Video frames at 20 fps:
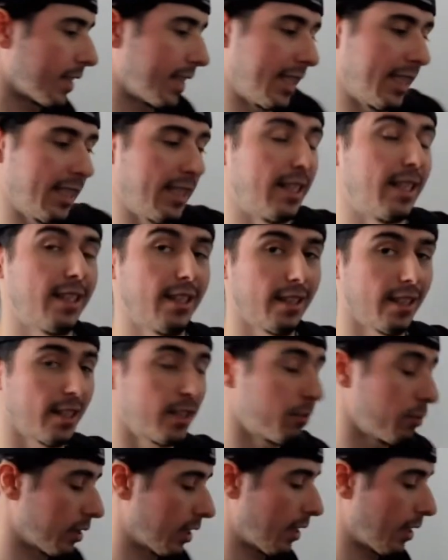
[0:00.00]
And
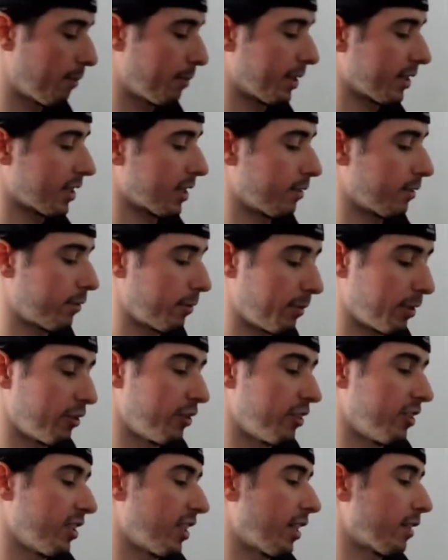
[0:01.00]
that's what I picked up from you.
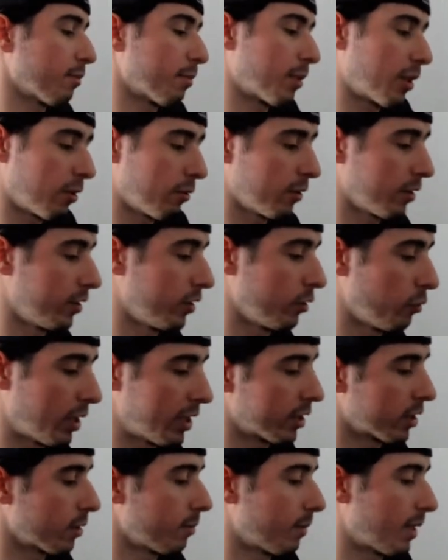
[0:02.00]
You like, bro, you
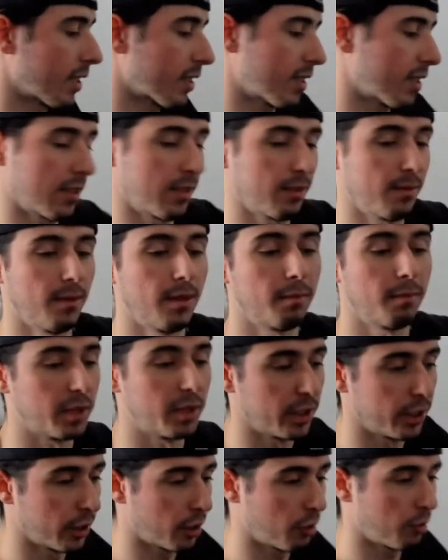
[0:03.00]
wasted my time. But
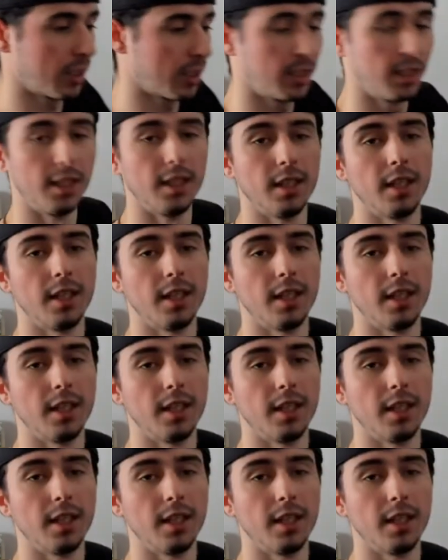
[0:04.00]
you know what?